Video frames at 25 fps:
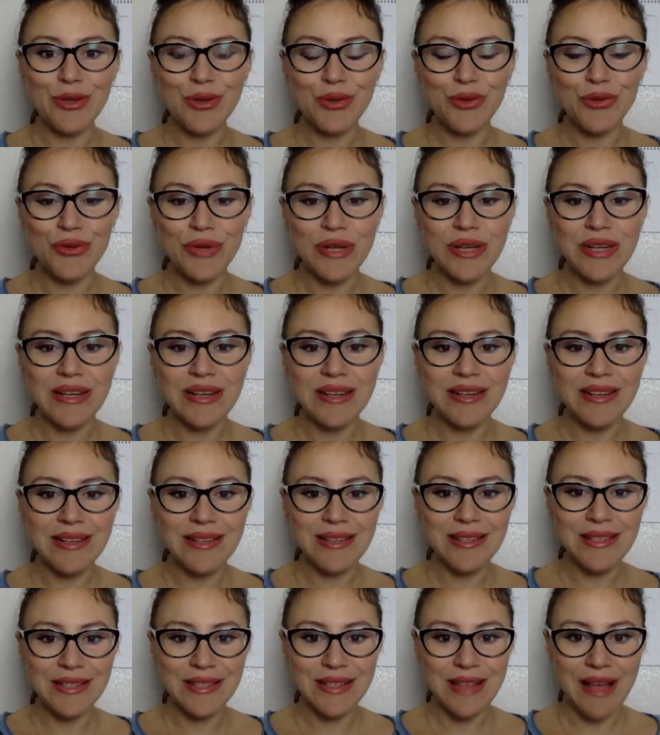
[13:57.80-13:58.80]
to
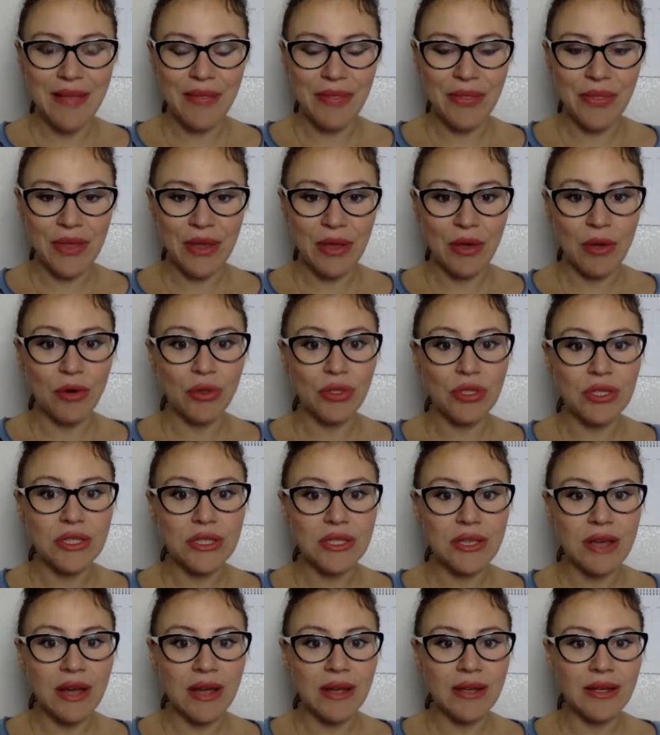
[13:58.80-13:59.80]
release something, or
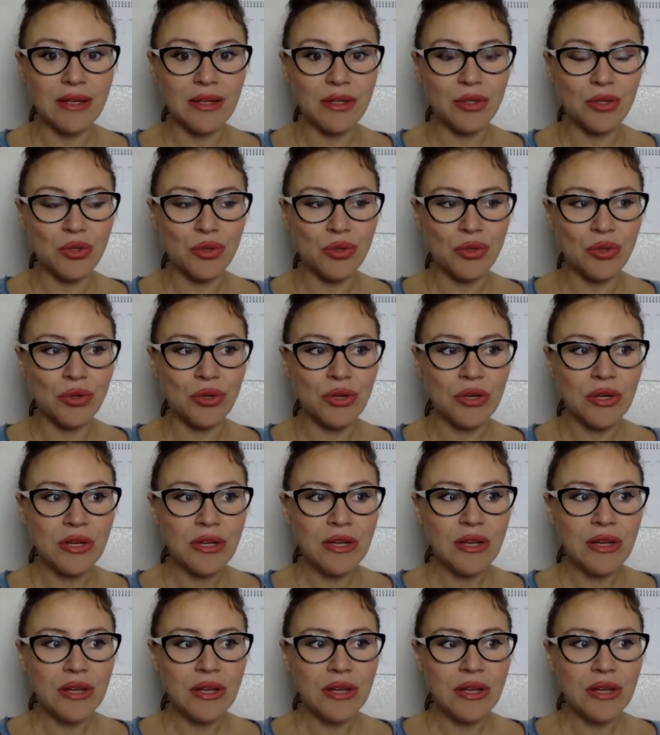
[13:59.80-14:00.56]
deciding to